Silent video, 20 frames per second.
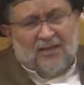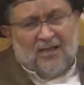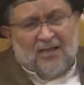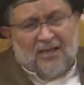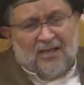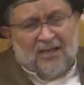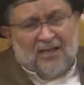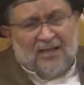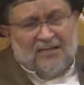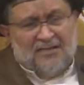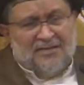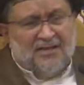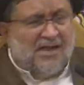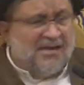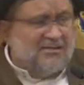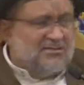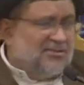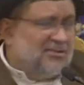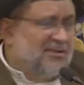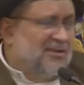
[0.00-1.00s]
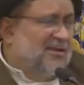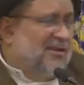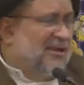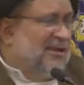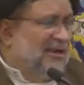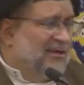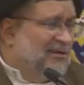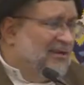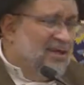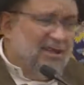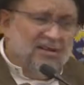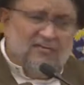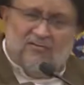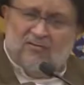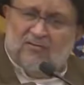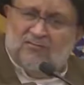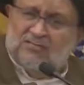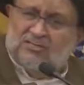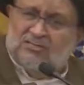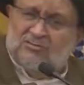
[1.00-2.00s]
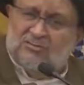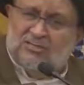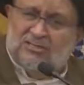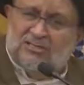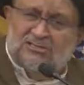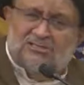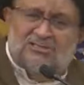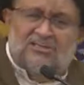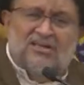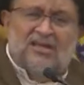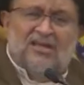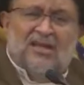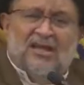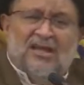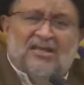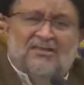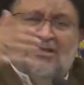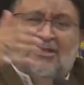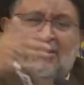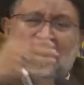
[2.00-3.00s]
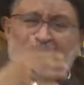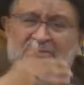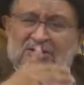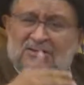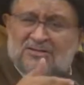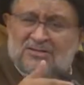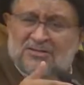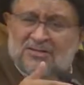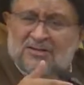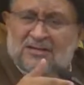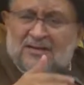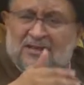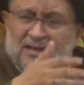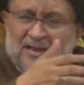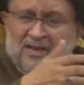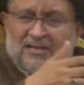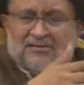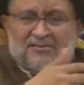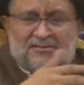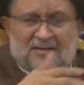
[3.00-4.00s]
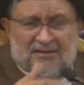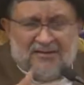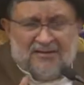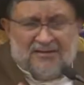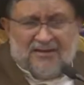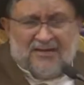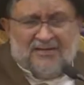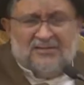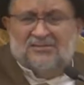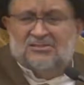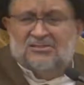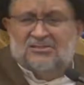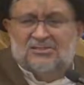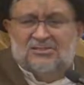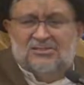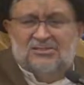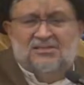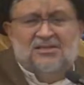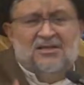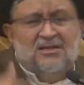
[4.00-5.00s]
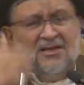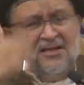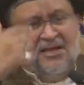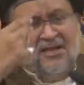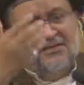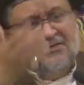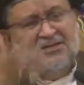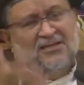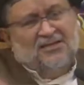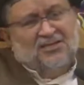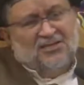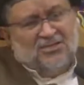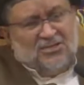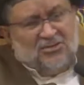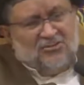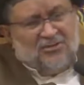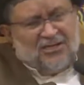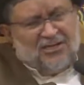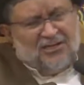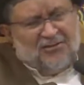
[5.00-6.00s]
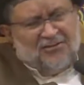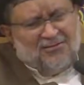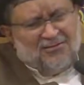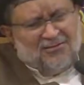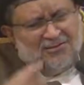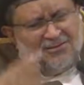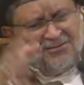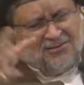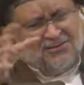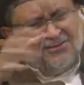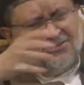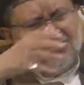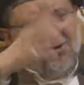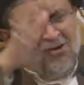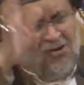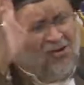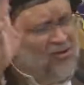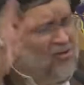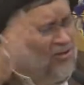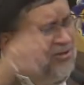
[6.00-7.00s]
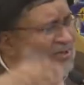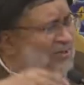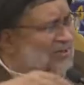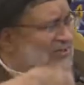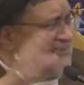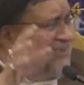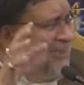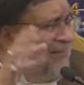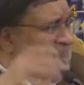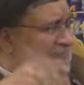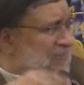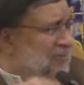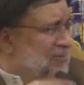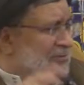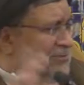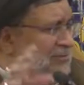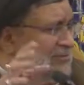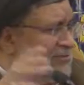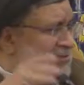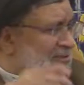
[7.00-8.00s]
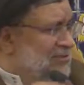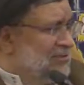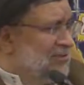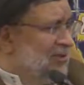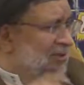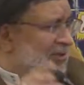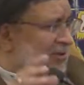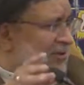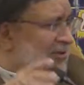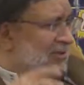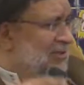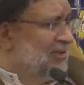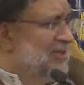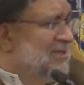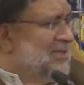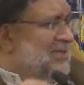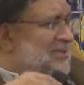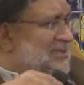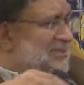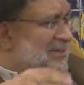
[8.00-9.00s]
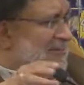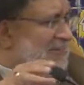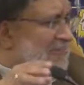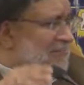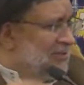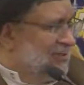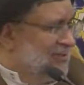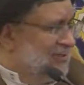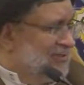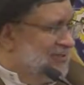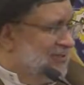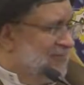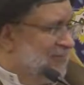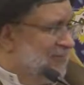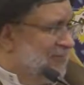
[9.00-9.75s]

Eliat and Gulf of Suez, and they meet at Red Sea and they reach to Red Sea. This is all example. This is all symbolism.